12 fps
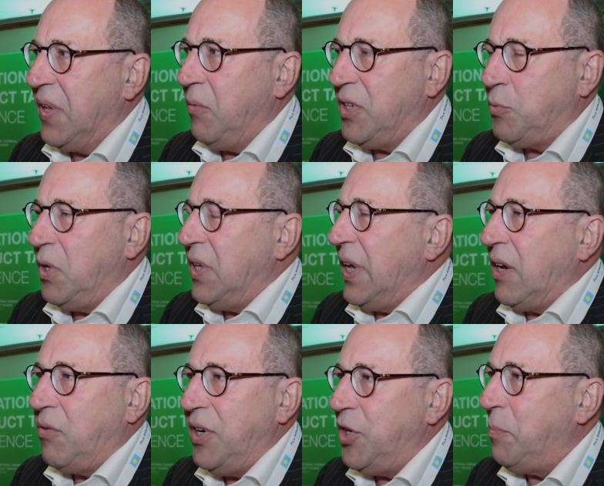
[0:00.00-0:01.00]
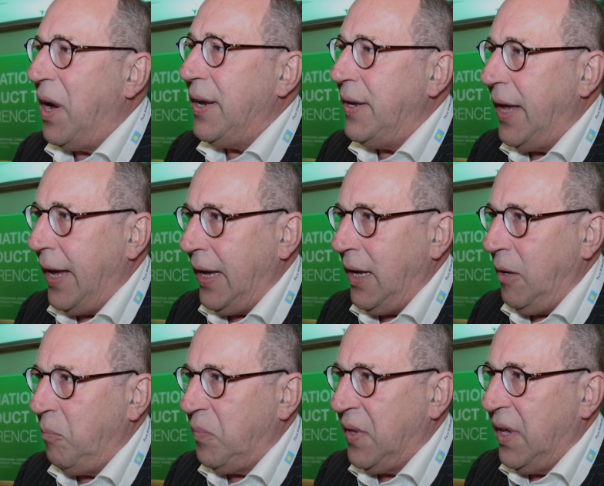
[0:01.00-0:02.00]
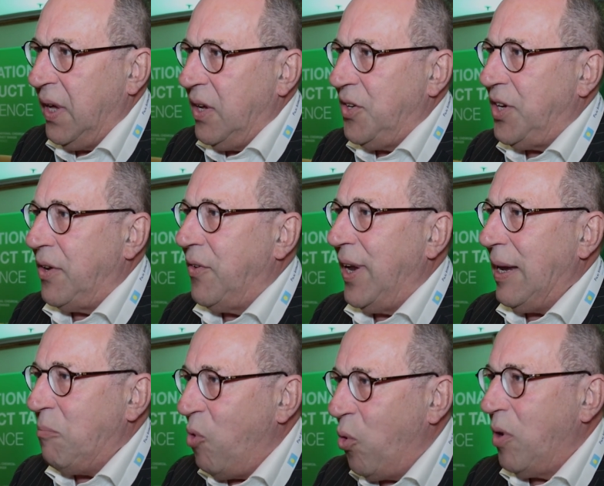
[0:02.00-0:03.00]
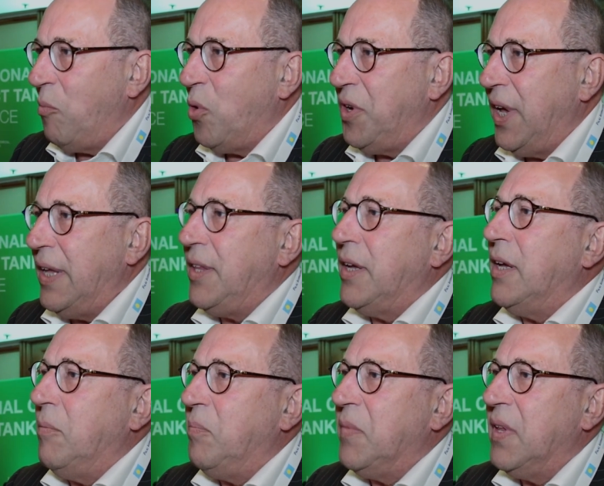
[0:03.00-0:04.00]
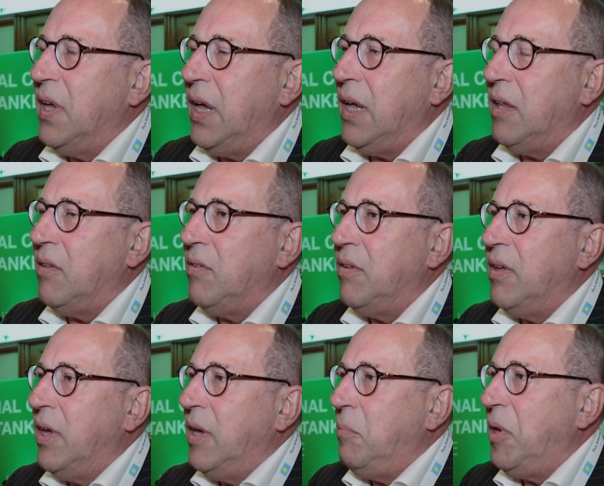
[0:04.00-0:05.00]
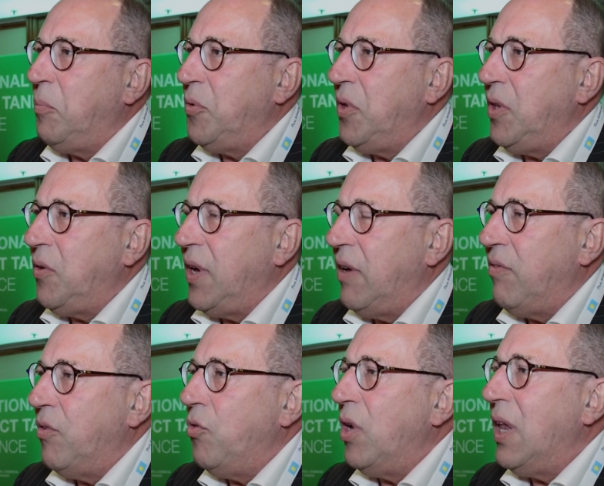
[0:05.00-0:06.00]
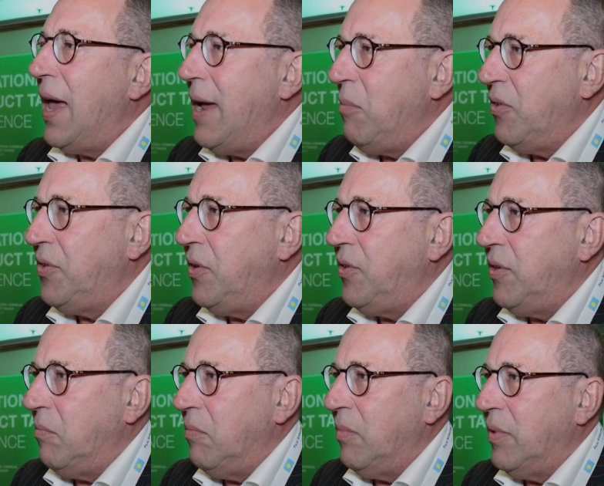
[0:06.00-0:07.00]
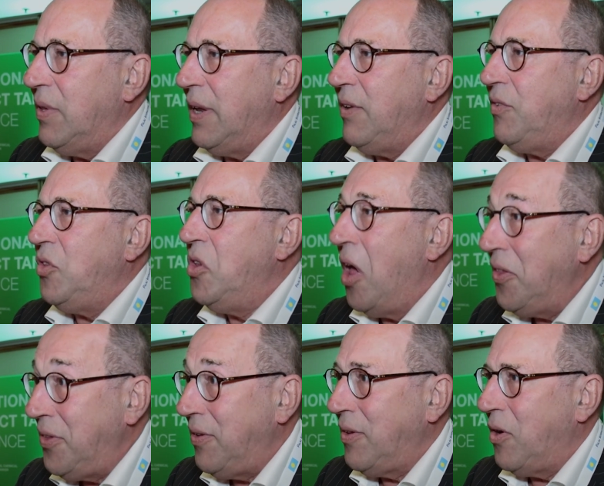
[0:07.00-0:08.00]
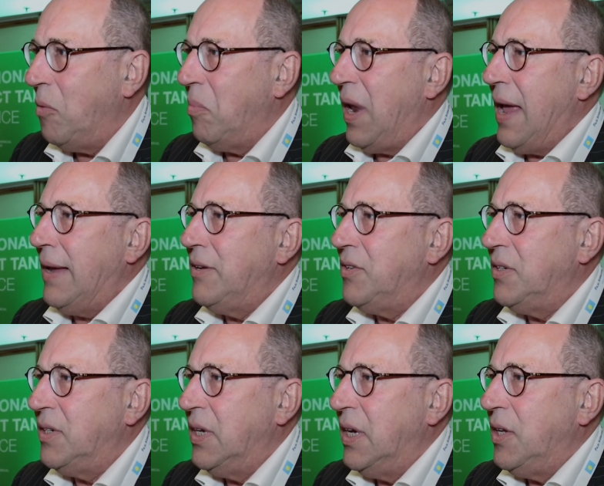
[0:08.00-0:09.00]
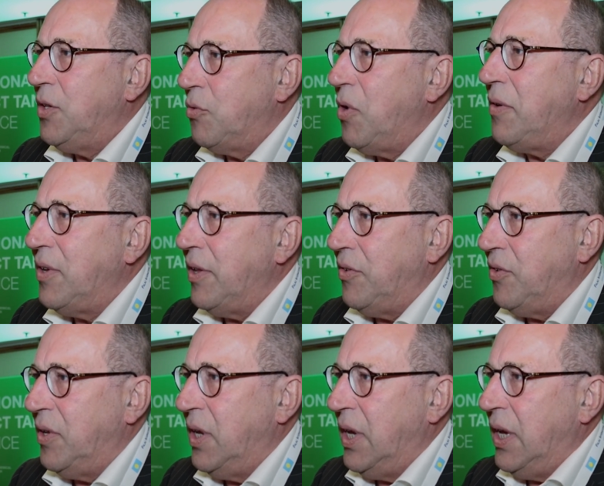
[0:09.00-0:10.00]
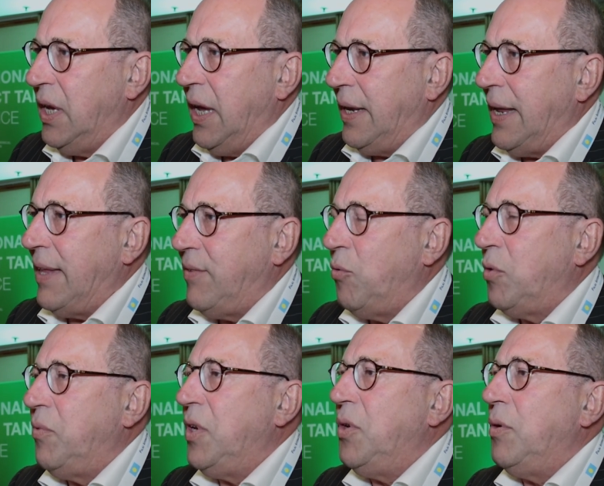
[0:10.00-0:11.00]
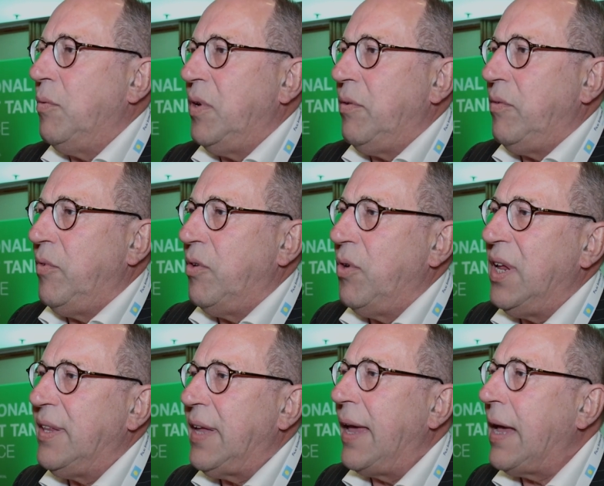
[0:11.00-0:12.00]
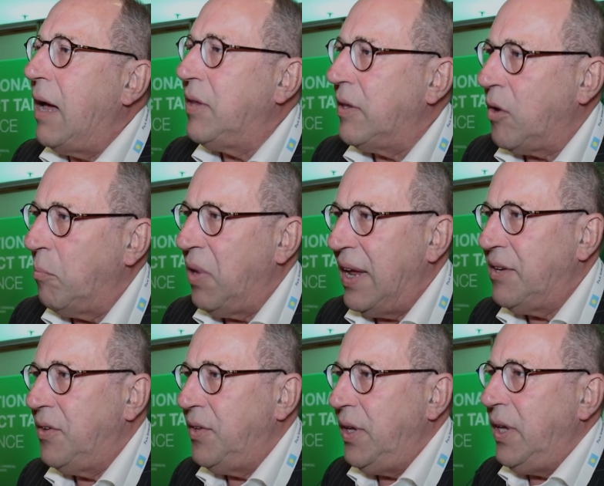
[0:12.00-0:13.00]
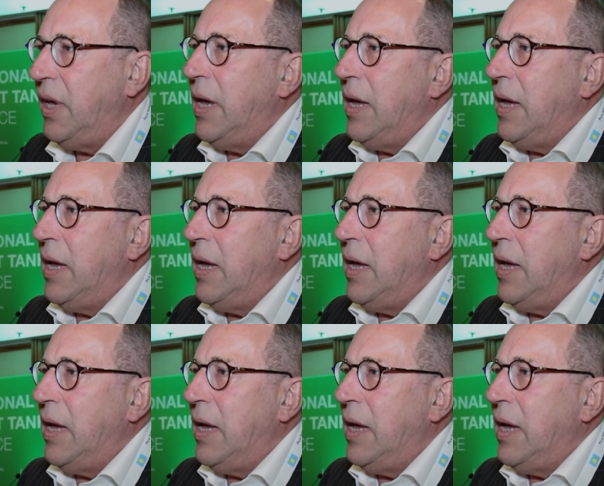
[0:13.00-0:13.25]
which will increase by the day, generating more and more data. And people need to have a reliable system that is not complex to run this. And that's what we do. We really take out that complexity,